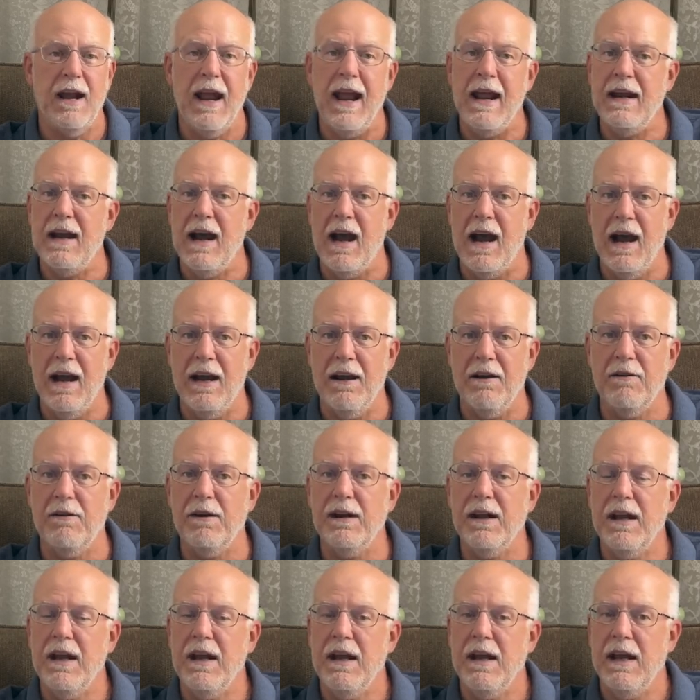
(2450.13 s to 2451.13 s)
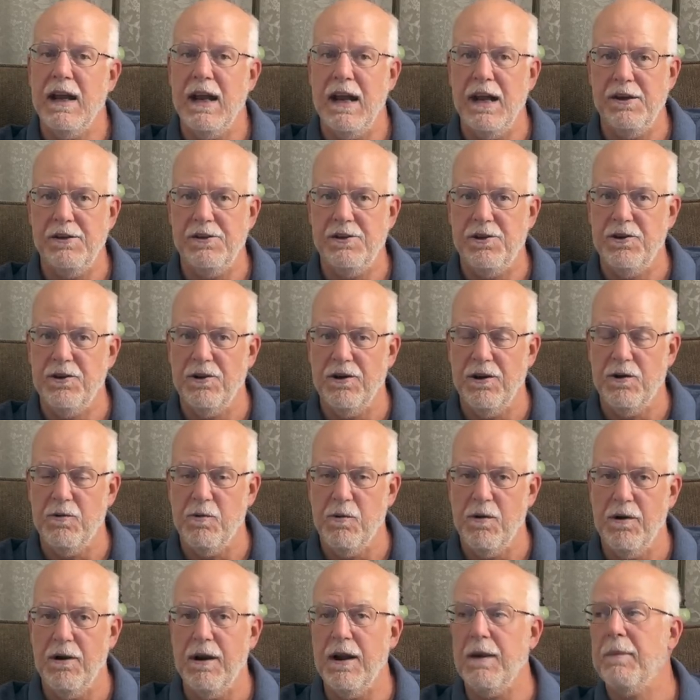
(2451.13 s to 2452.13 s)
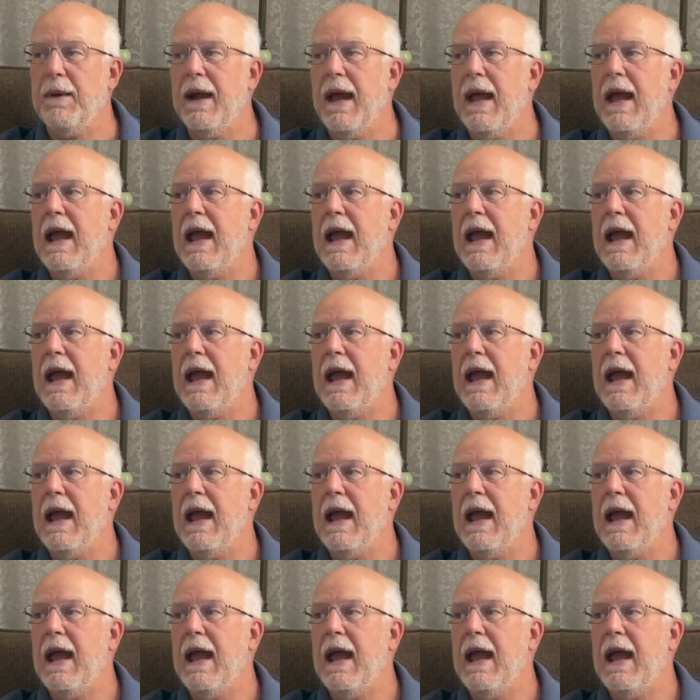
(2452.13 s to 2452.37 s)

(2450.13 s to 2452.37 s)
and iron into your aquarium.